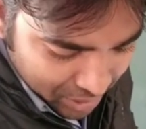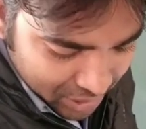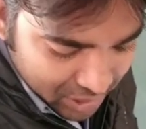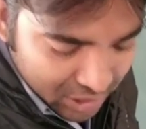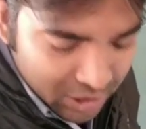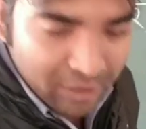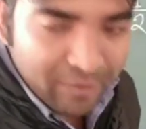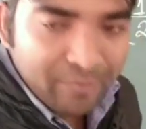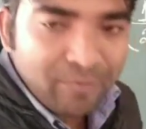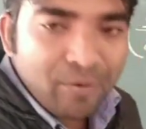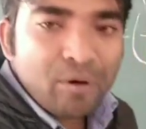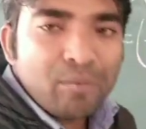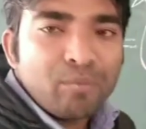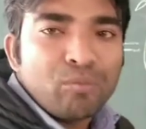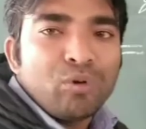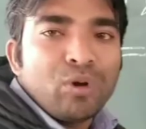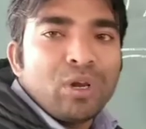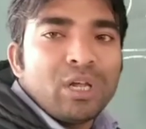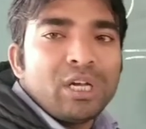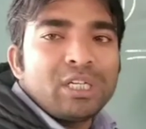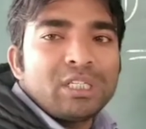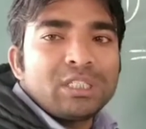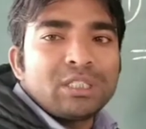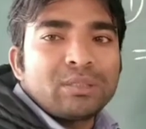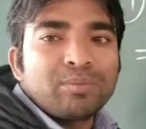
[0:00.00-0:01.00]
basic
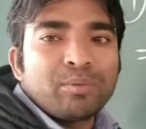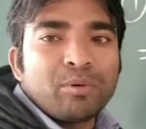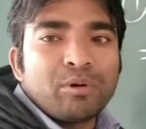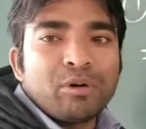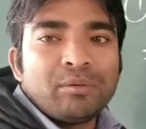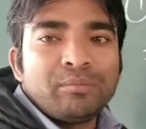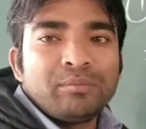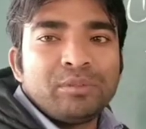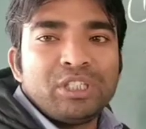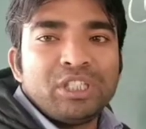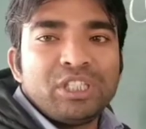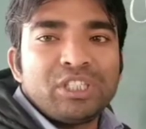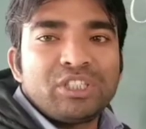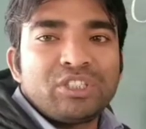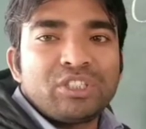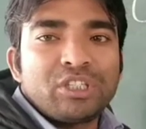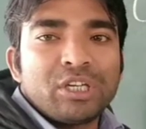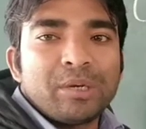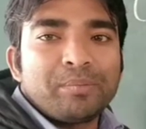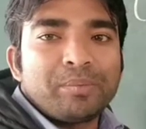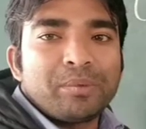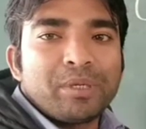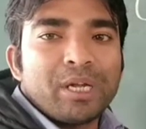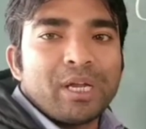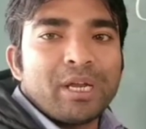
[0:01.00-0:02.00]
formulas from this
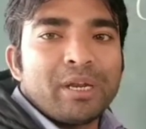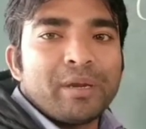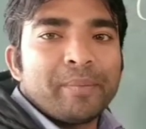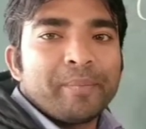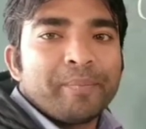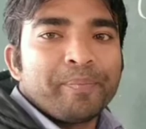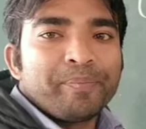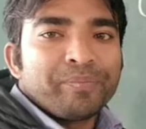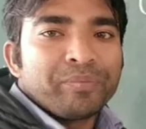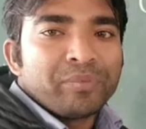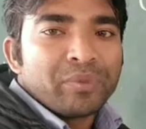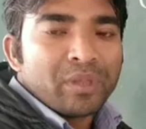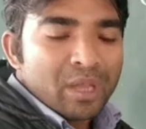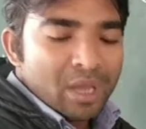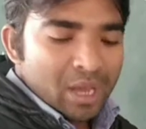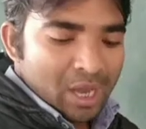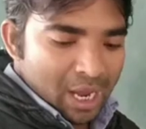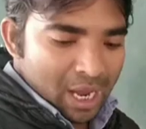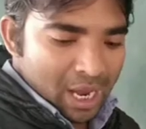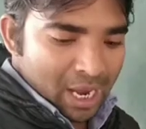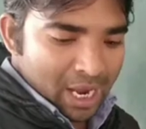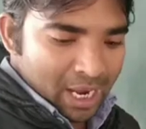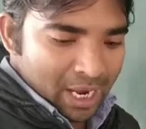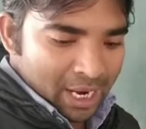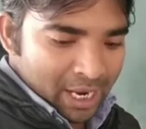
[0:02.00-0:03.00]
chapter,
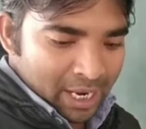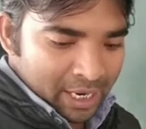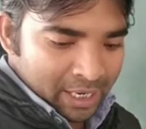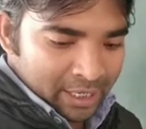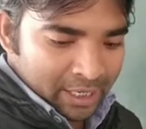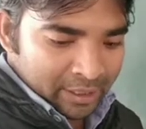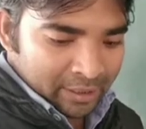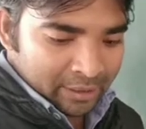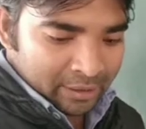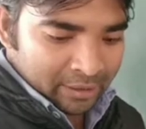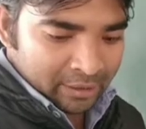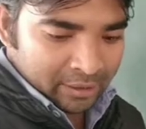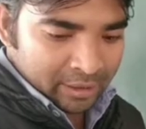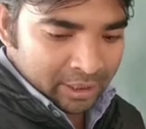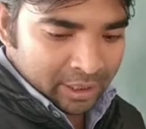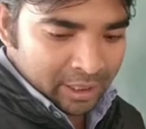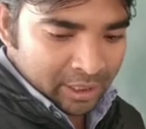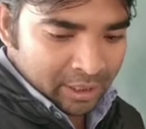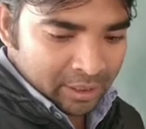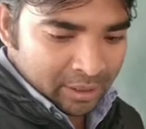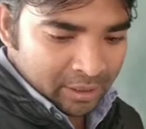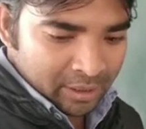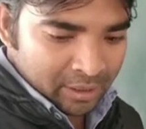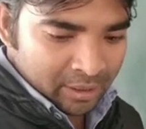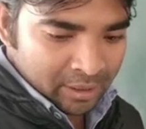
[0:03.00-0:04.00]
and
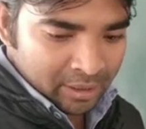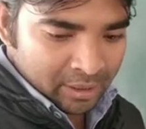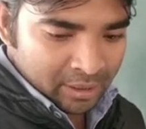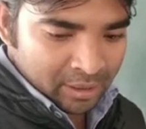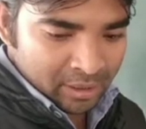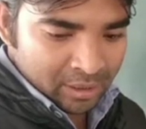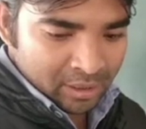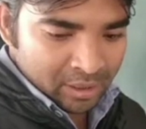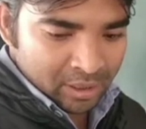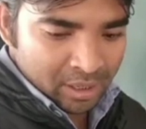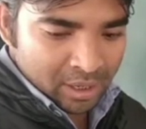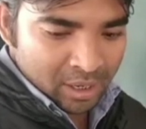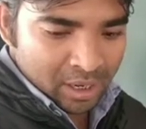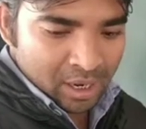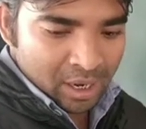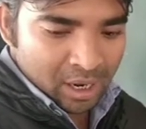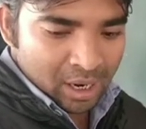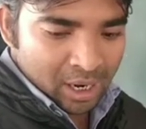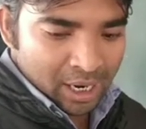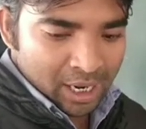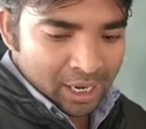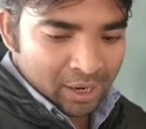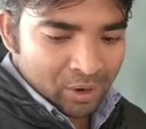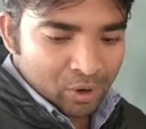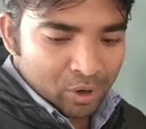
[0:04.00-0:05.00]

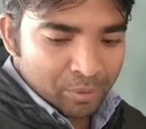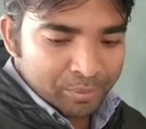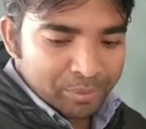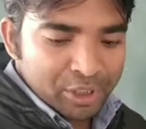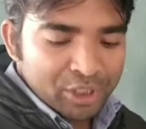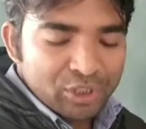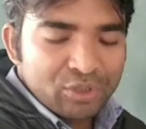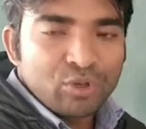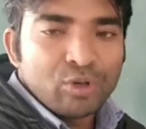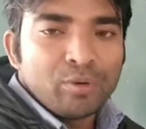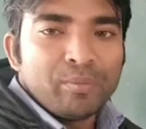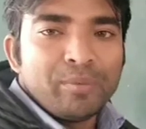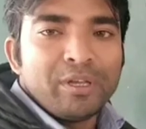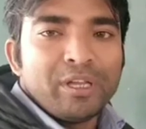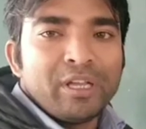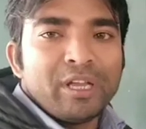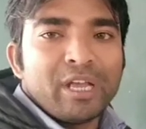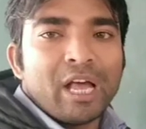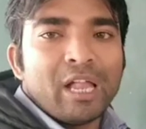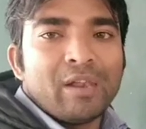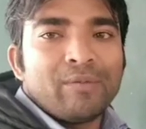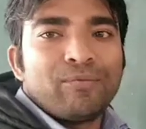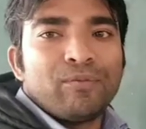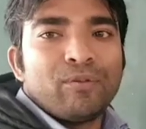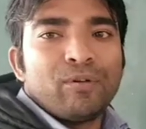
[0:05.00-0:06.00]
I hope this will be
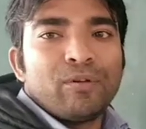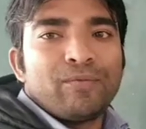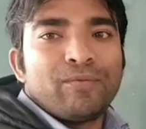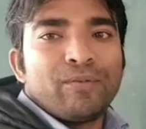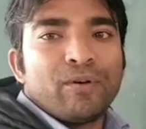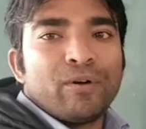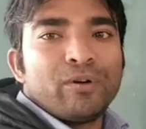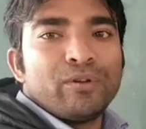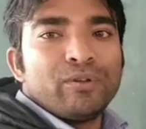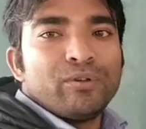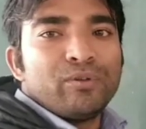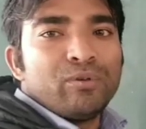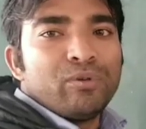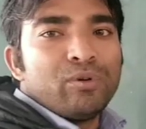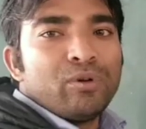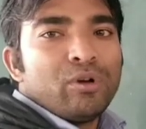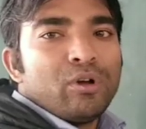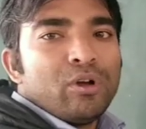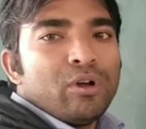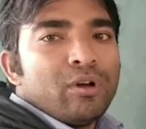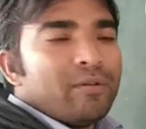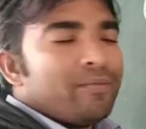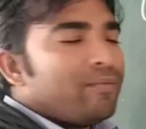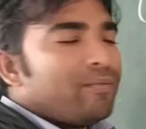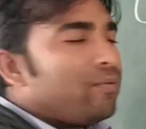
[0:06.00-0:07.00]
helpful for
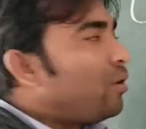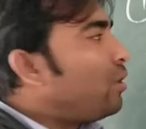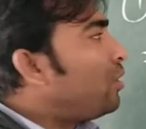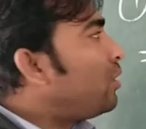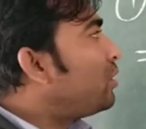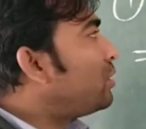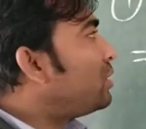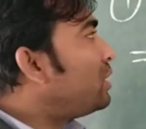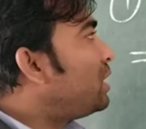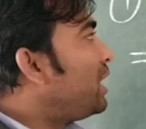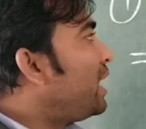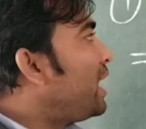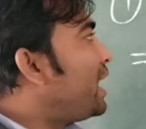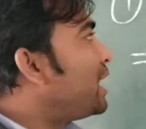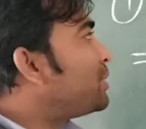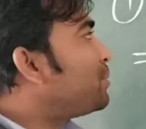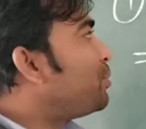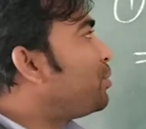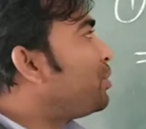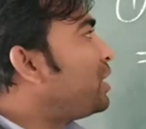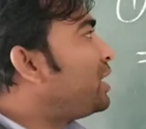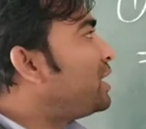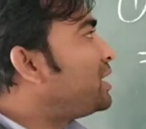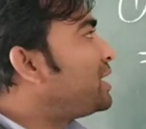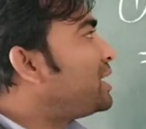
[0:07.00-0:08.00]
you for the
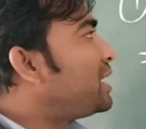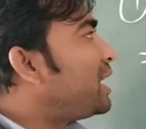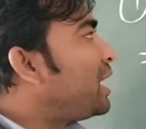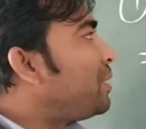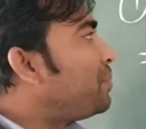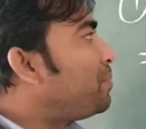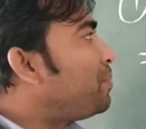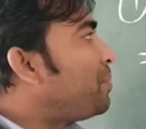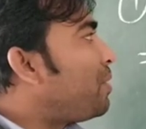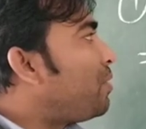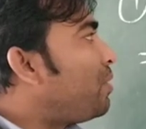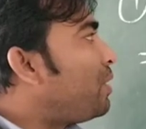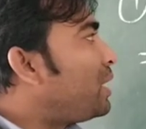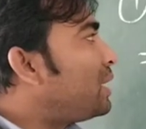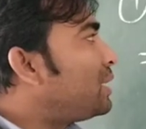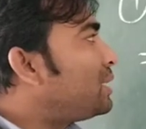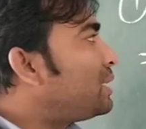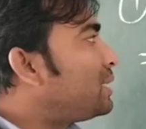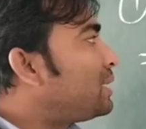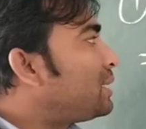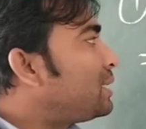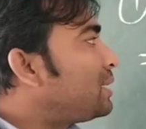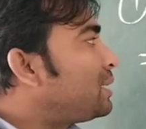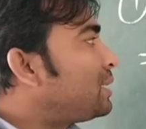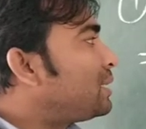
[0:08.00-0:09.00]
exponents and powers.
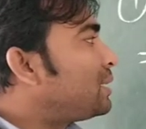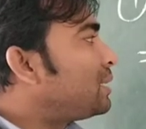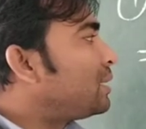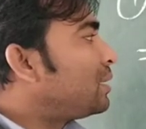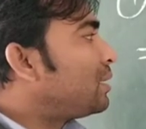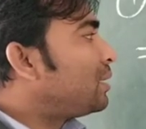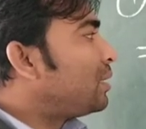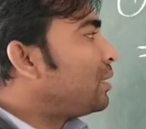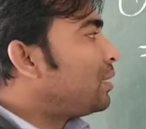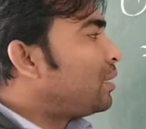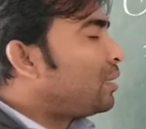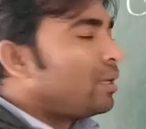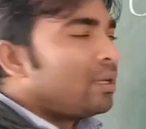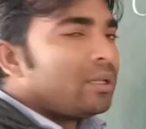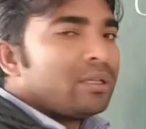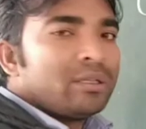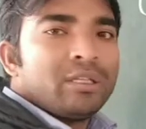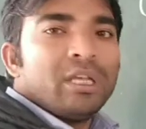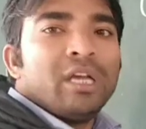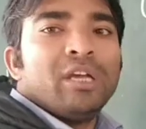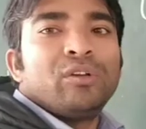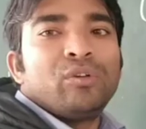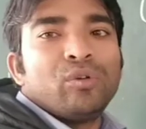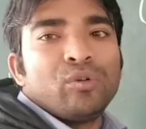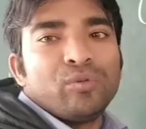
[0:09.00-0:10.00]

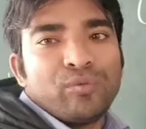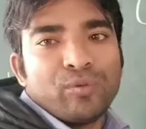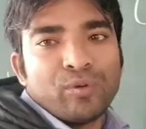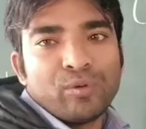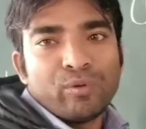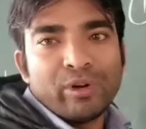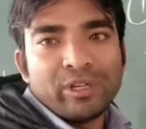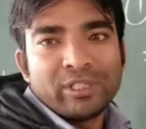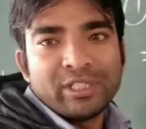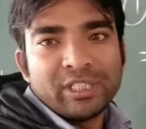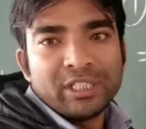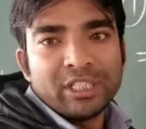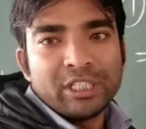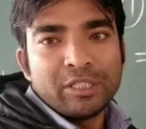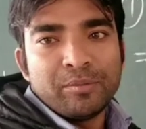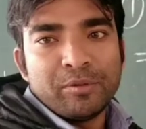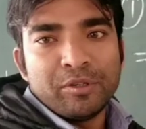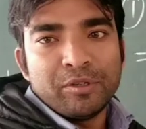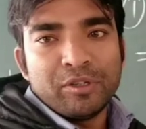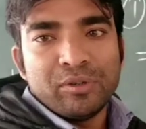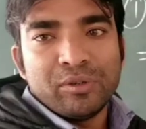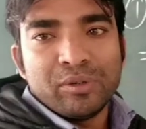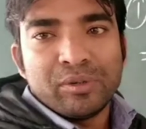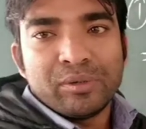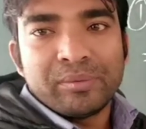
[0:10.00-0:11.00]
Thank you for watching this
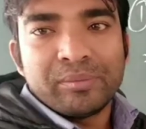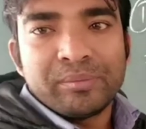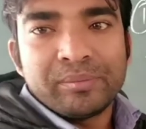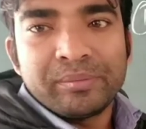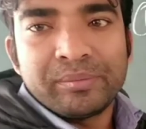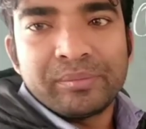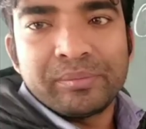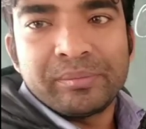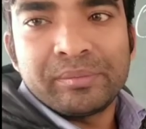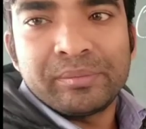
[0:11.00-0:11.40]
video.